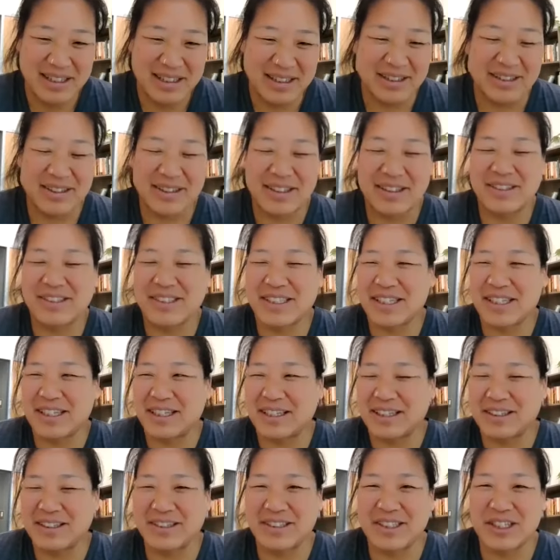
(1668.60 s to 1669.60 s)
There's
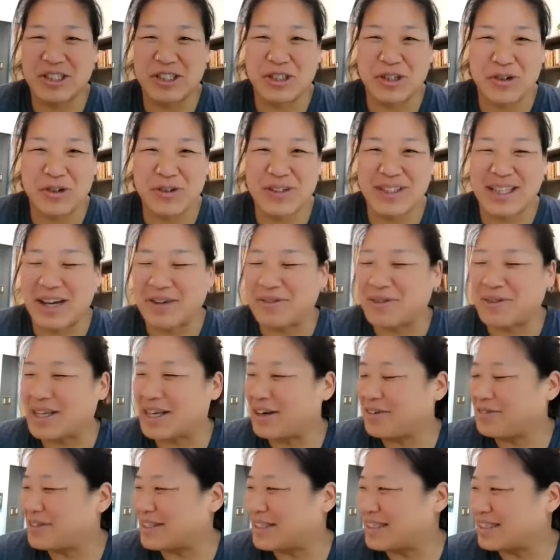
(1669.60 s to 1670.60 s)
a joke that we
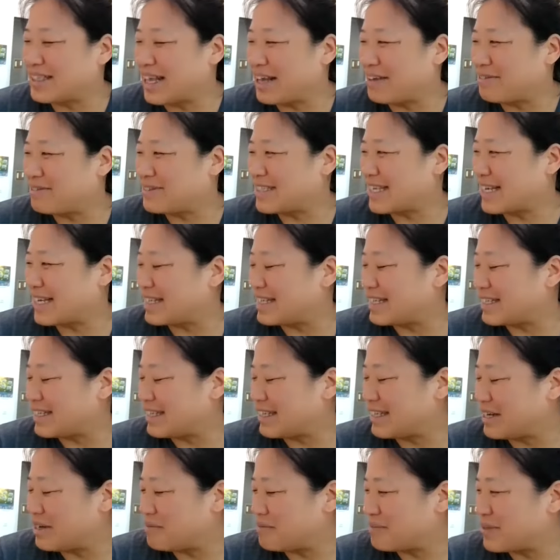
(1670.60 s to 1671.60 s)
often have said
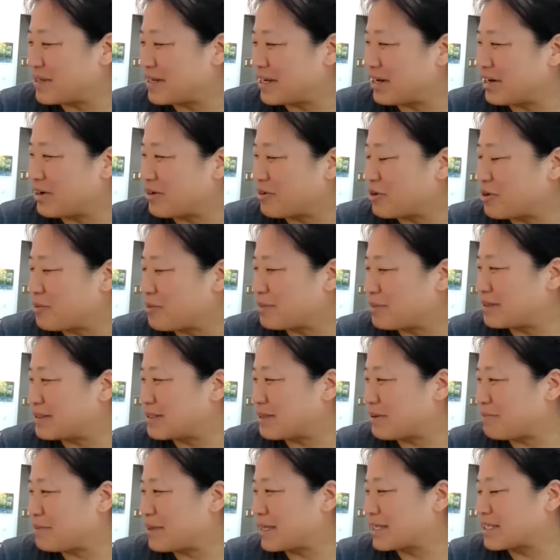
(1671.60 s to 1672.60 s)
in our group.
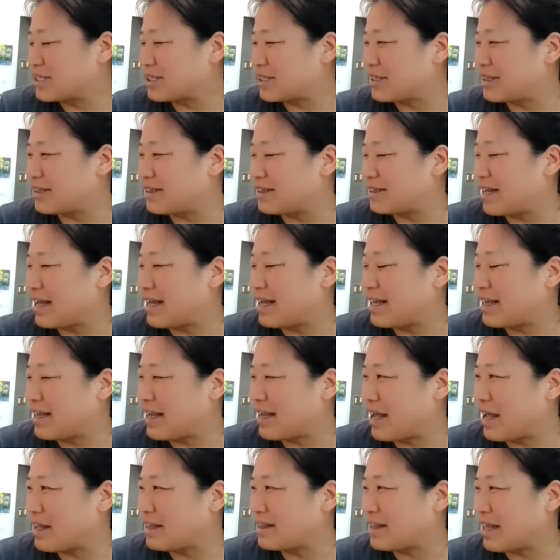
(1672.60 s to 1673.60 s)
There's a picture
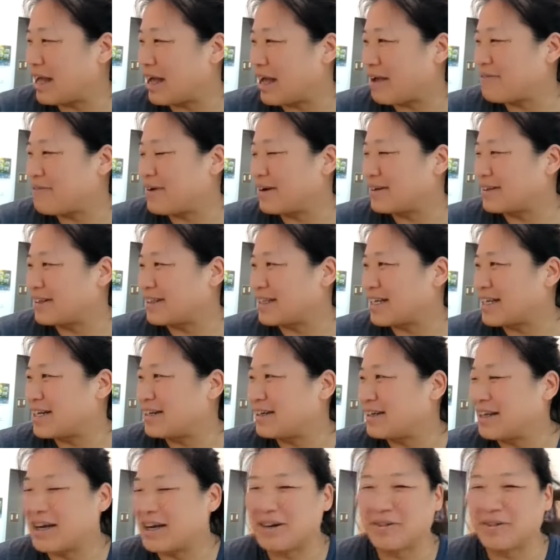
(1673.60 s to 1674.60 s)
that I found on the
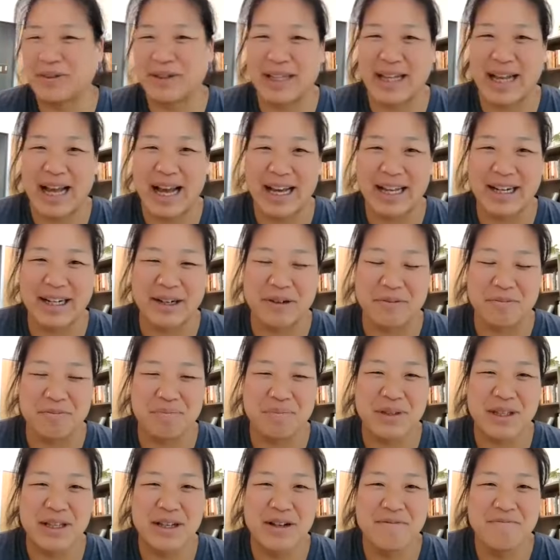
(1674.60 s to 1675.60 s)
internet where it had
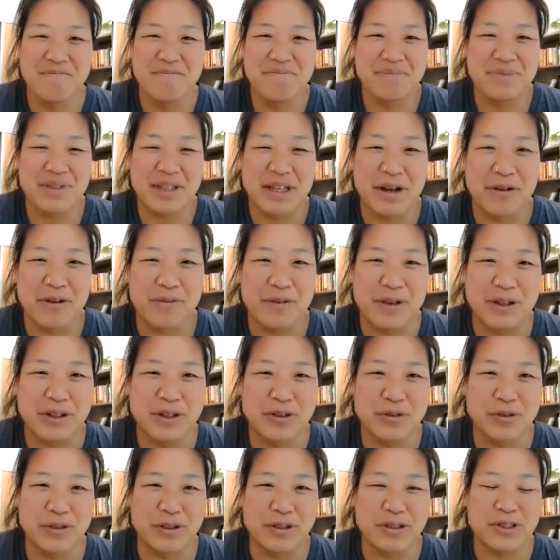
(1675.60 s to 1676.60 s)
a
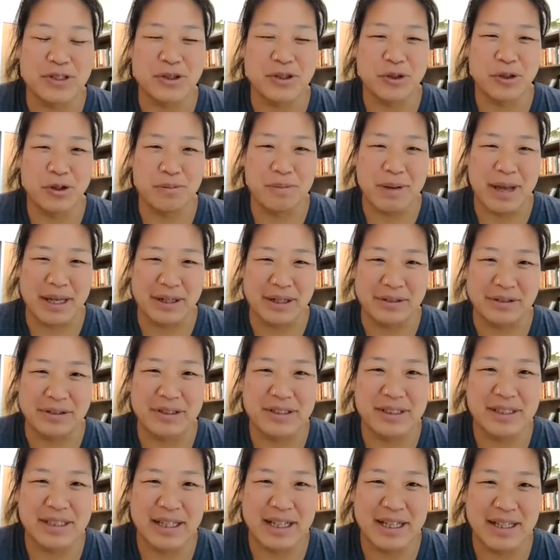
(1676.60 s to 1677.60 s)
field full of solar
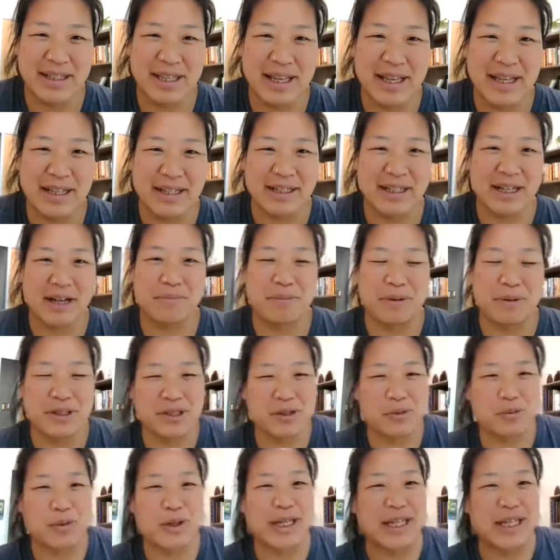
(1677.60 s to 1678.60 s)
panels and then a
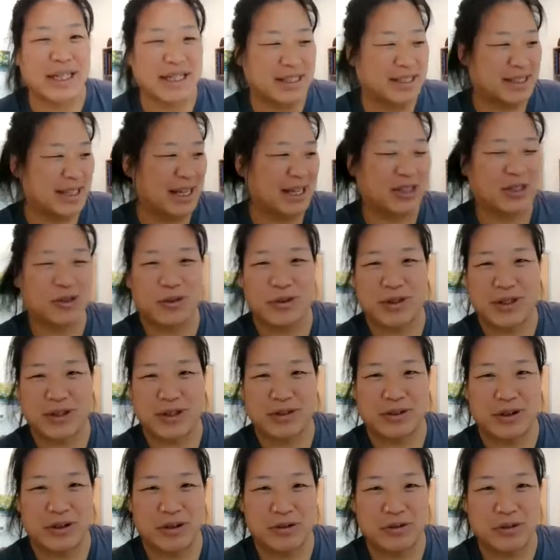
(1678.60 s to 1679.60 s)
bunch of weeds that sort
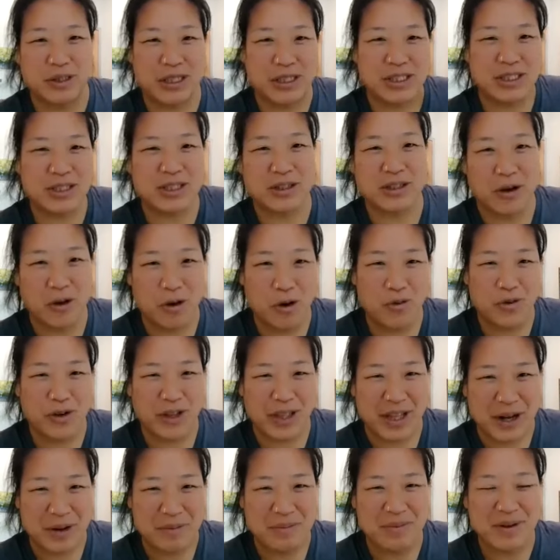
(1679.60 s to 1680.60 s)
of grow just
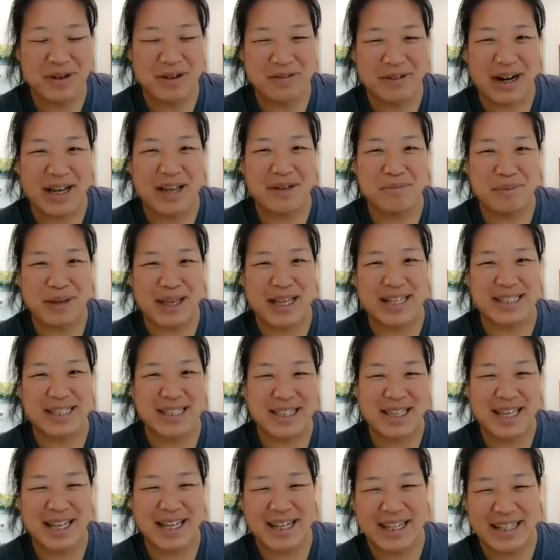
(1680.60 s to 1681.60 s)
over them, right? Because
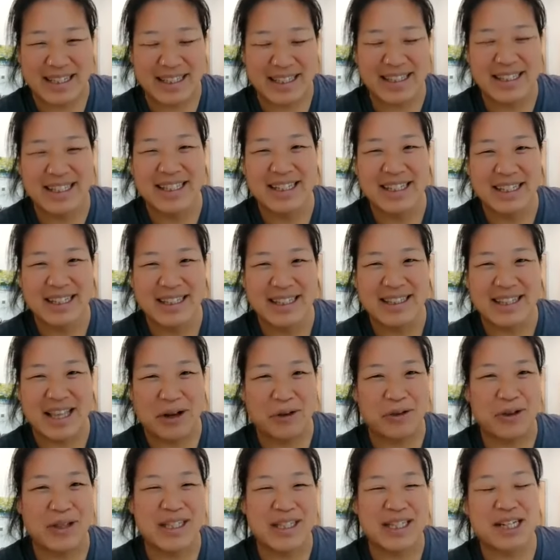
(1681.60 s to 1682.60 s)
in the end, they
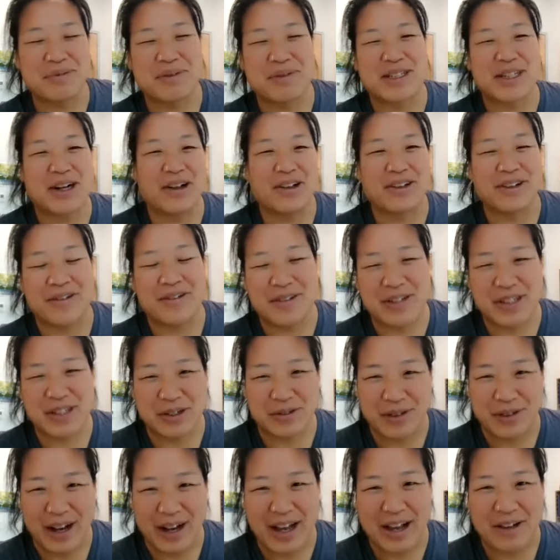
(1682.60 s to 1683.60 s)
only need to be tall enough to
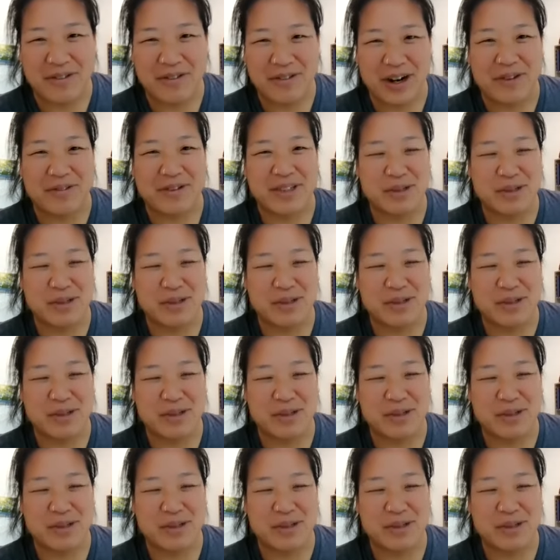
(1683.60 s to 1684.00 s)
survive, right?